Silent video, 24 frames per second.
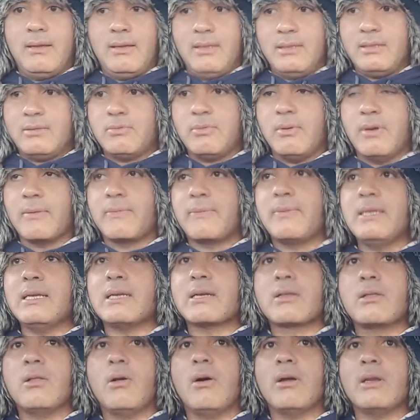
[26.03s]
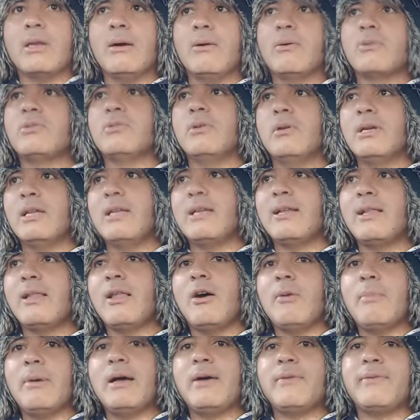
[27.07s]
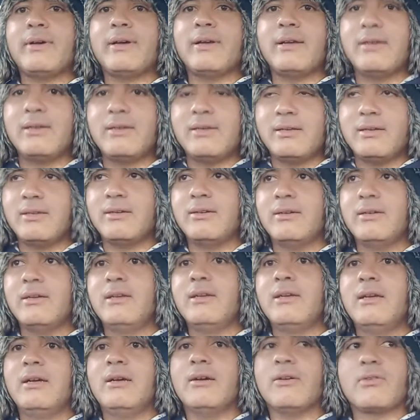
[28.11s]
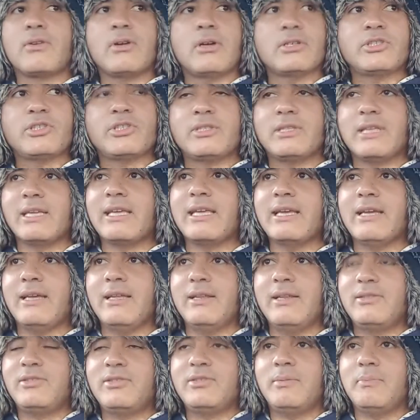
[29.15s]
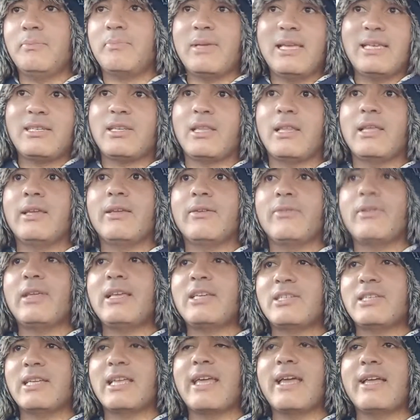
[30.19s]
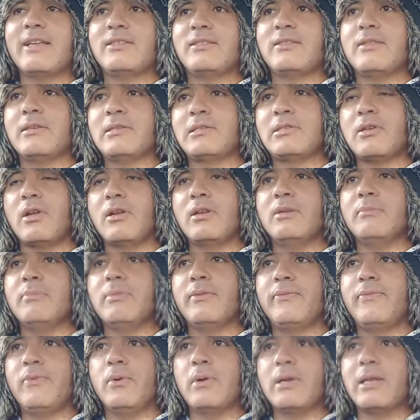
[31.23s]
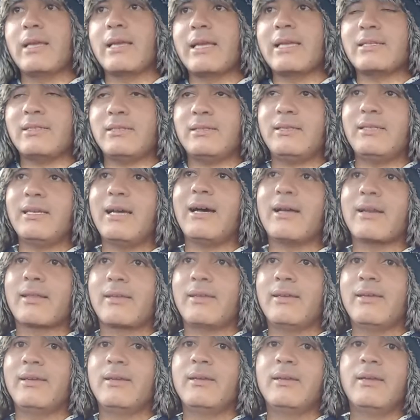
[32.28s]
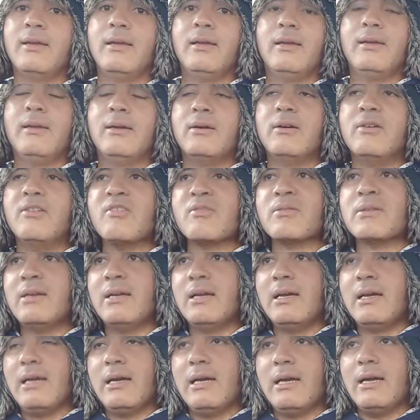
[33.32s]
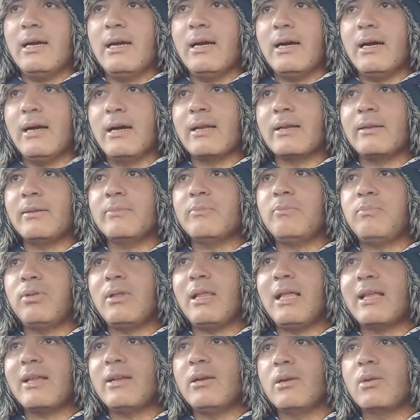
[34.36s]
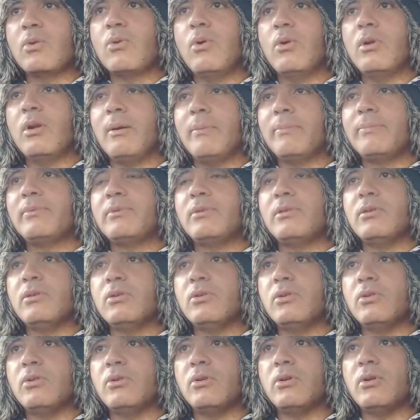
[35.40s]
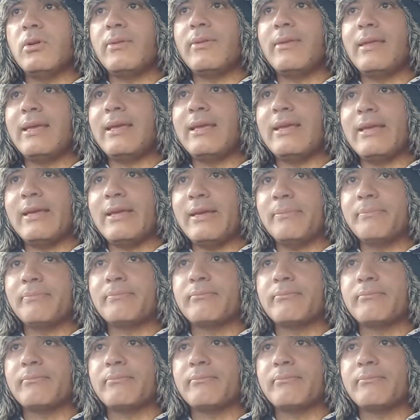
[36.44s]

It's what, 3 o'clock now, so I'm in a little bit of a rush to get in. Basically racing against the sun before it gets dark. I'm planning on going up to the